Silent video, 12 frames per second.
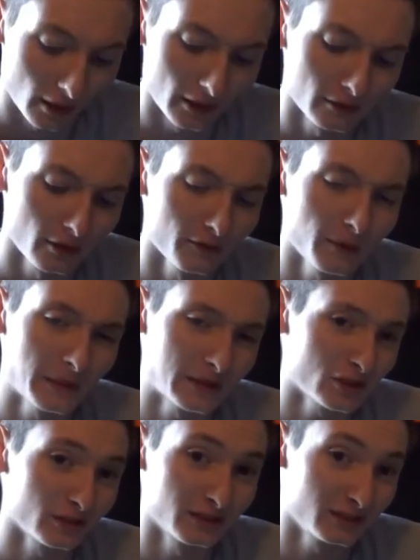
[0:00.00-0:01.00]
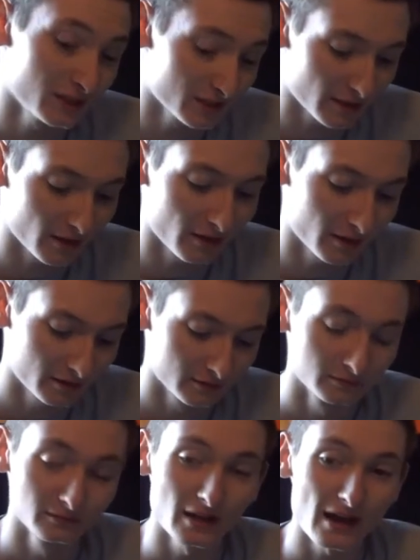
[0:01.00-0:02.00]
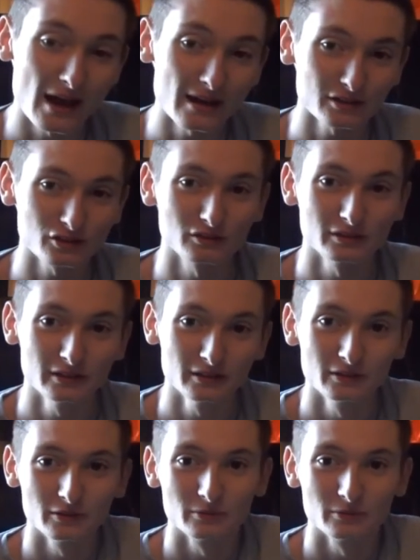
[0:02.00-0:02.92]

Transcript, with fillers: I don't know if I mentioned that these are actually